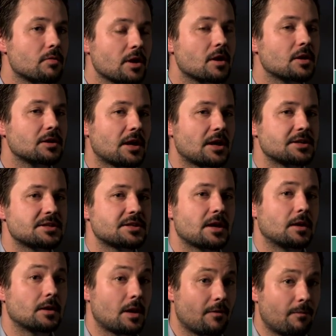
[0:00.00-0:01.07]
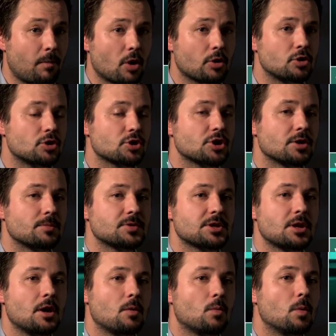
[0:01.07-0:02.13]
recognized and have partnerships
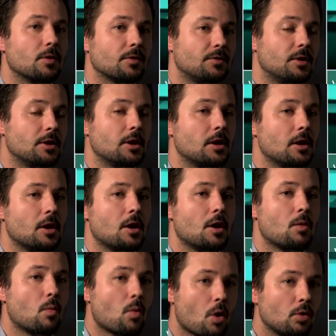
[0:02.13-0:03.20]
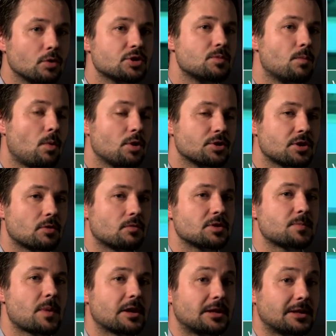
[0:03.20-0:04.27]
with the world's most
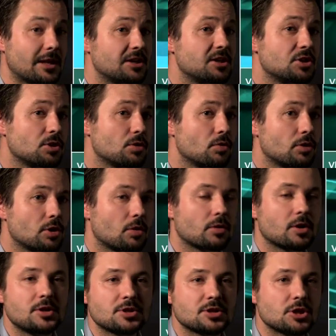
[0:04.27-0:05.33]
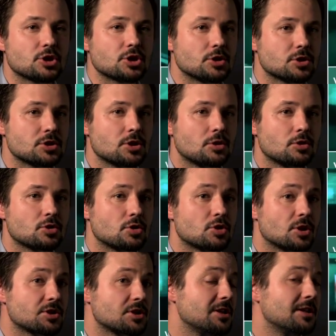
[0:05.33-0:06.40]
respected IT security organizations,
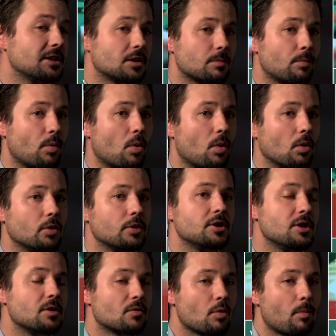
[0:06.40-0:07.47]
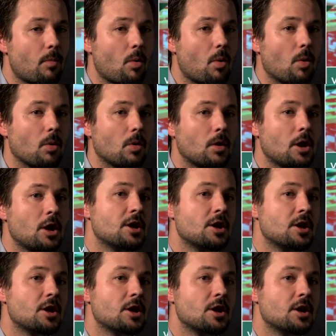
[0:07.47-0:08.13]
such as Interpol, Europol,